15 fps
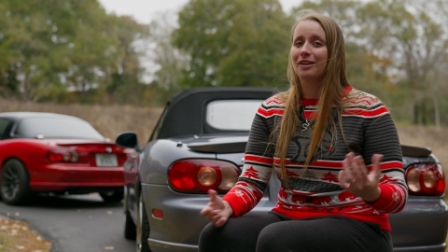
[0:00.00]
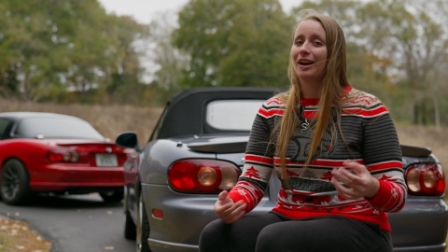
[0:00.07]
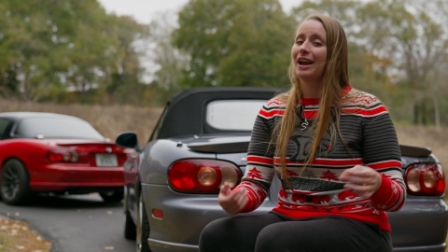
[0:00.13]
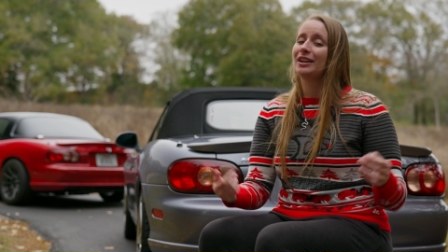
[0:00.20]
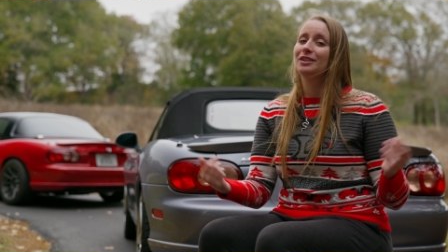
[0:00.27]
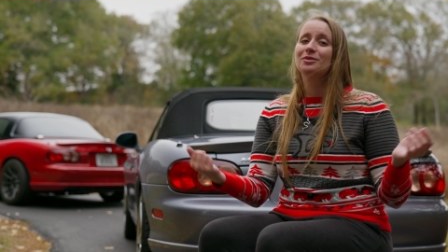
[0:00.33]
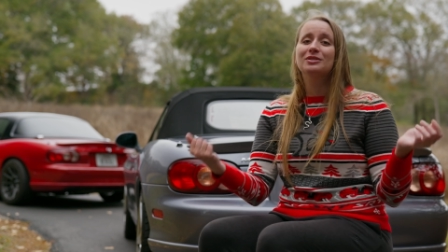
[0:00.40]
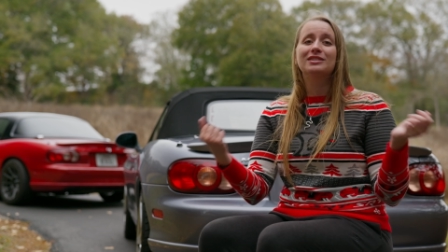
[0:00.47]

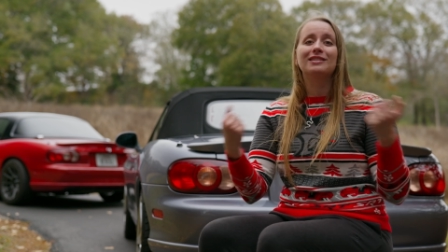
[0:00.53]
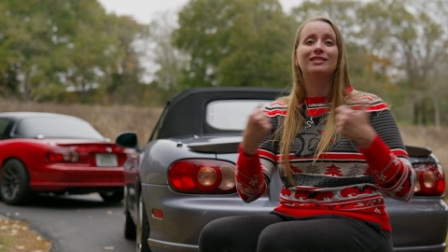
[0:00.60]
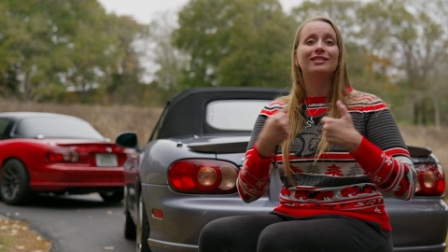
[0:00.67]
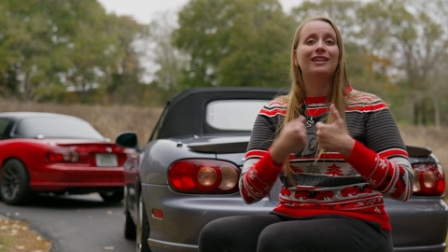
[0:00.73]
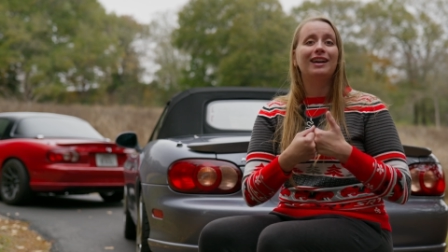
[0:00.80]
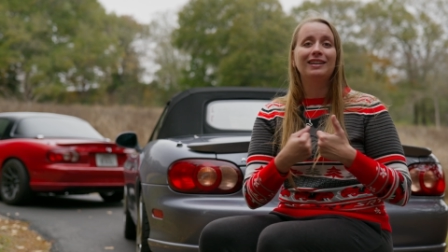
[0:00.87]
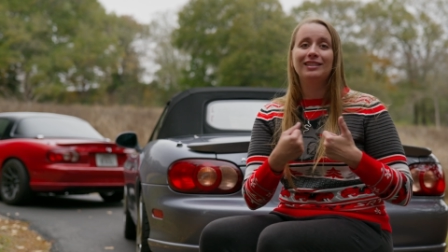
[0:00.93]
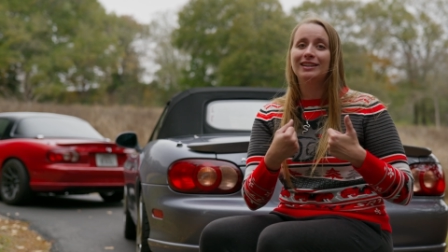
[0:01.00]
and you just
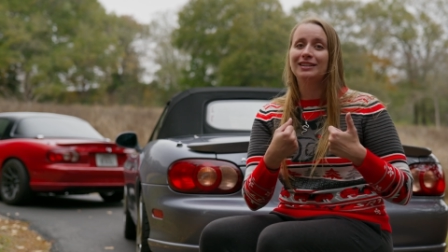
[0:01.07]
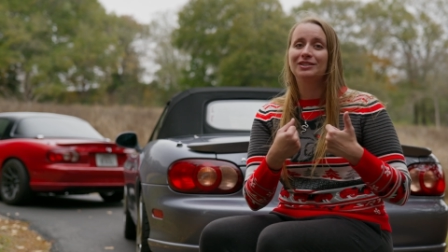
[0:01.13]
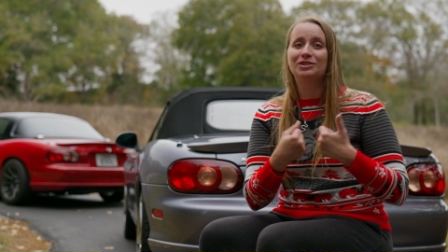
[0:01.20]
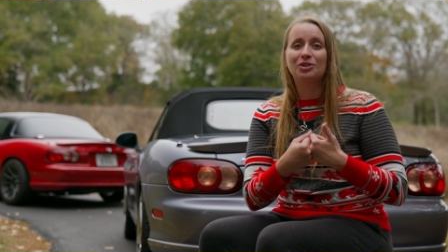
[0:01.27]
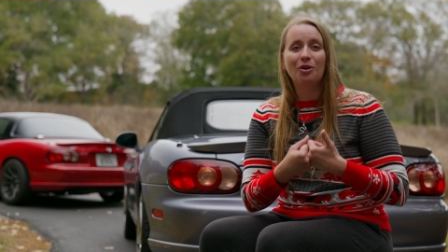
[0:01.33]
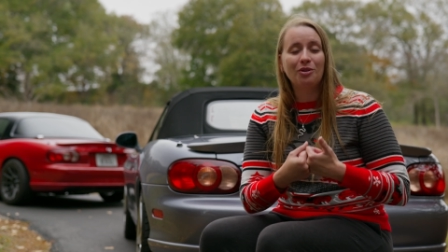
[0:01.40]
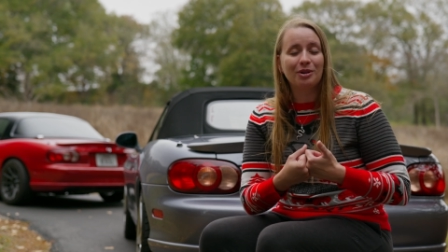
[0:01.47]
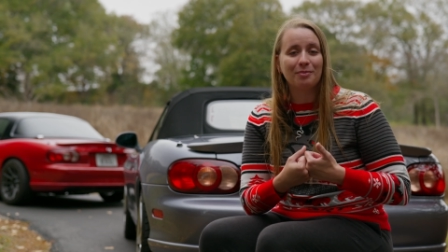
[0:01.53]
lightly
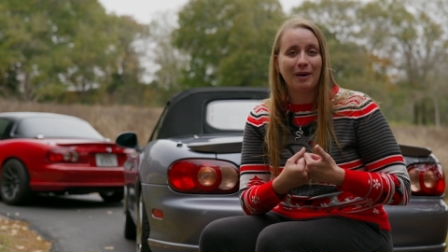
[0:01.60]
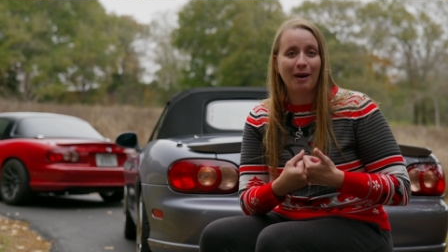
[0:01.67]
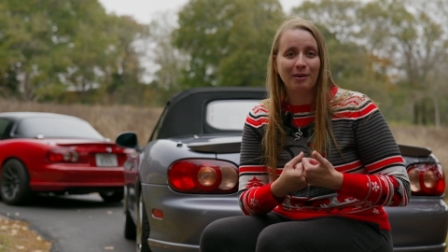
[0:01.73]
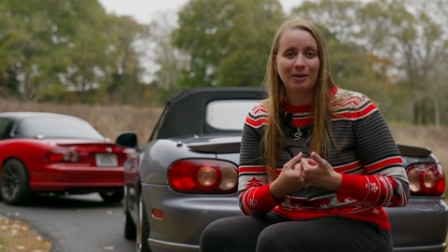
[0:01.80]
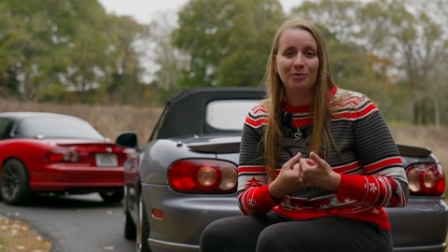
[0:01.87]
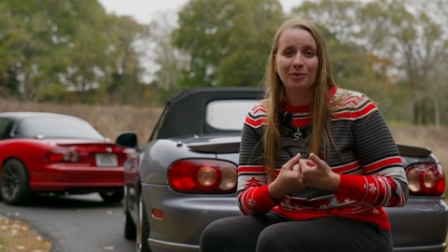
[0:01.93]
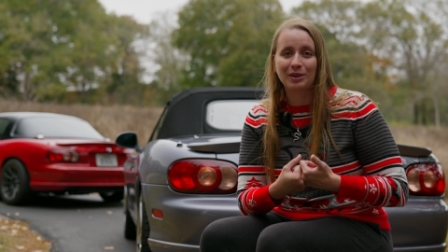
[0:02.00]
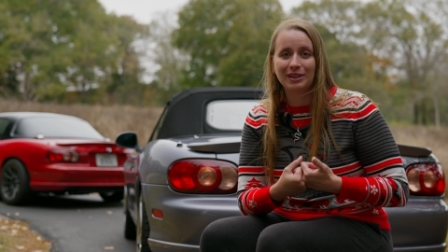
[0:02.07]
joke about
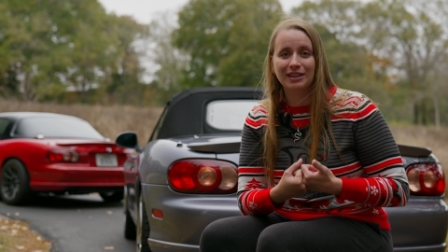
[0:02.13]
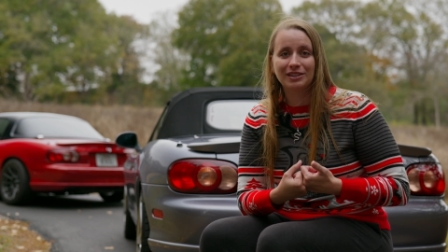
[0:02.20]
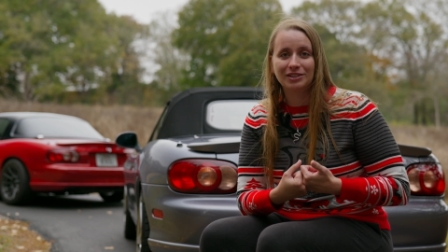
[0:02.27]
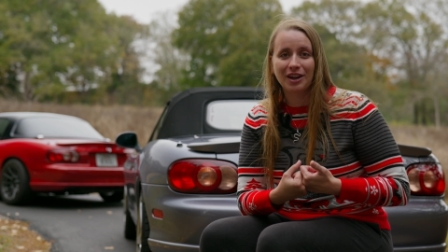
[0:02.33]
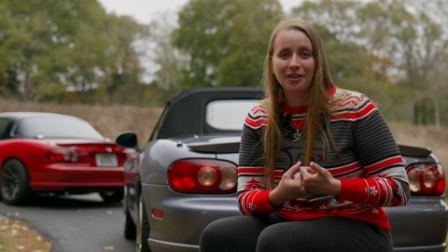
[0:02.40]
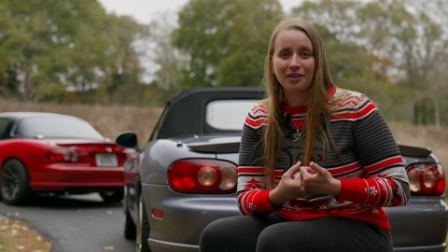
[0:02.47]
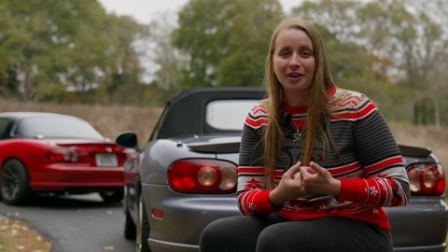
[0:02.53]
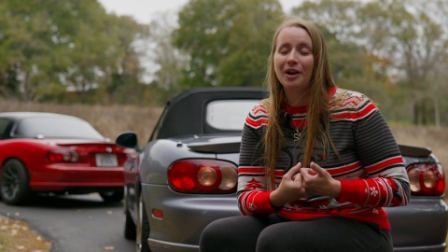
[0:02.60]
it with each
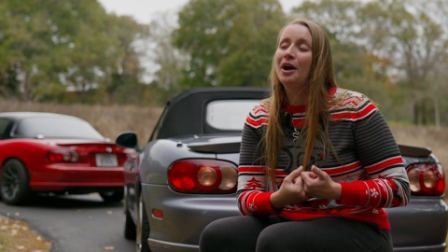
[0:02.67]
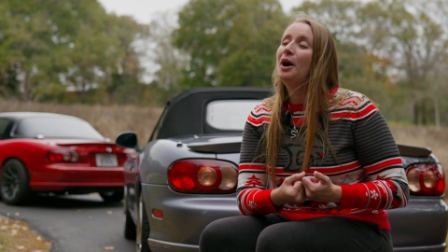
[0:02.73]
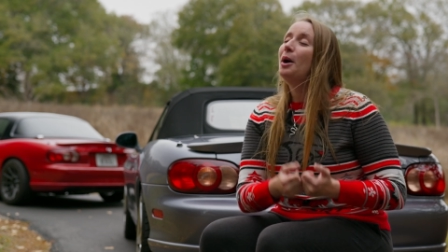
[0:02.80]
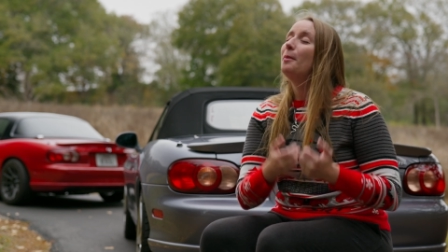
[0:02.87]
other.